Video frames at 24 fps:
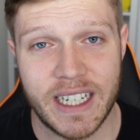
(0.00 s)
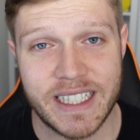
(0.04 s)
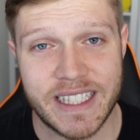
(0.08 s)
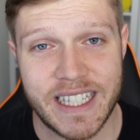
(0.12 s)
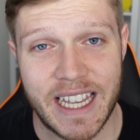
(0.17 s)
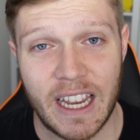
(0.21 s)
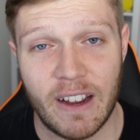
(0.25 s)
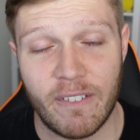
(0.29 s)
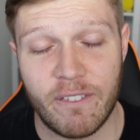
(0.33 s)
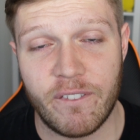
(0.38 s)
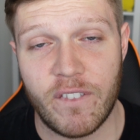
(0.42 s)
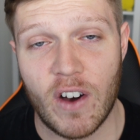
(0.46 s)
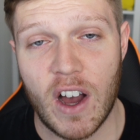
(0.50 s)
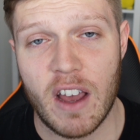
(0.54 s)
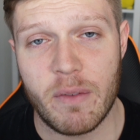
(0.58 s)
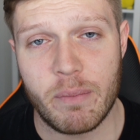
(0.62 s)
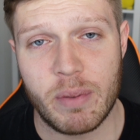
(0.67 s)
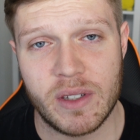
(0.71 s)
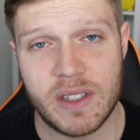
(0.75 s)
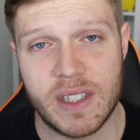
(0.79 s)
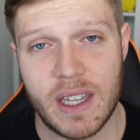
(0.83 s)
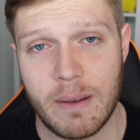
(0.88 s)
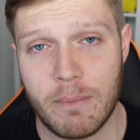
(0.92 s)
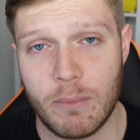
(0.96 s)
to take five
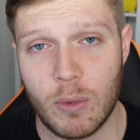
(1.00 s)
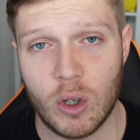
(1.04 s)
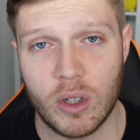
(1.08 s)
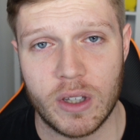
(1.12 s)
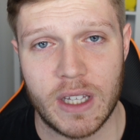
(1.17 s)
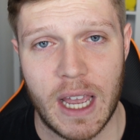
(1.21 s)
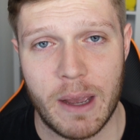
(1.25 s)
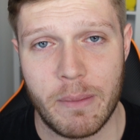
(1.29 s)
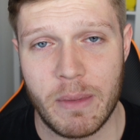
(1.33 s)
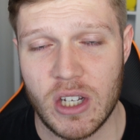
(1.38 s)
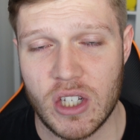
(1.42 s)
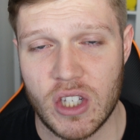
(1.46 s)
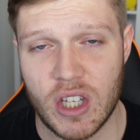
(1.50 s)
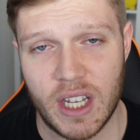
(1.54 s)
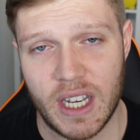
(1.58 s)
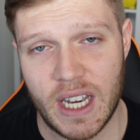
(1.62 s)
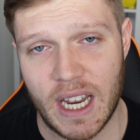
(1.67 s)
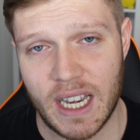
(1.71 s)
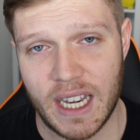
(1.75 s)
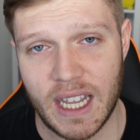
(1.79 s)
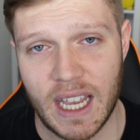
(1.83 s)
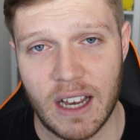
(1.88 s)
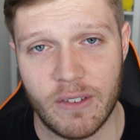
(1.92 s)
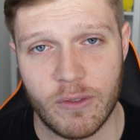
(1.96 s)
percent more damage than
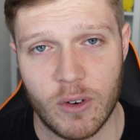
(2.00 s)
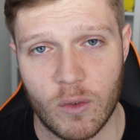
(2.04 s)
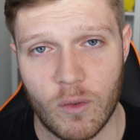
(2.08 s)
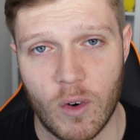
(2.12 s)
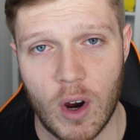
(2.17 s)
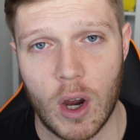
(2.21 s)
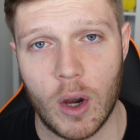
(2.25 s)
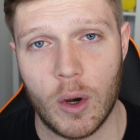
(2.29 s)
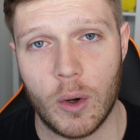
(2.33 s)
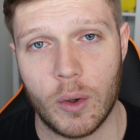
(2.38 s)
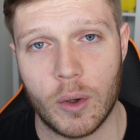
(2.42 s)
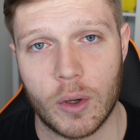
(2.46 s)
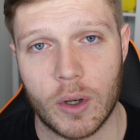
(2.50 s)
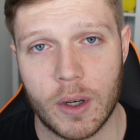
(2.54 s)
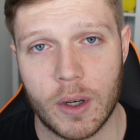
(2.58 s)
any other rogue.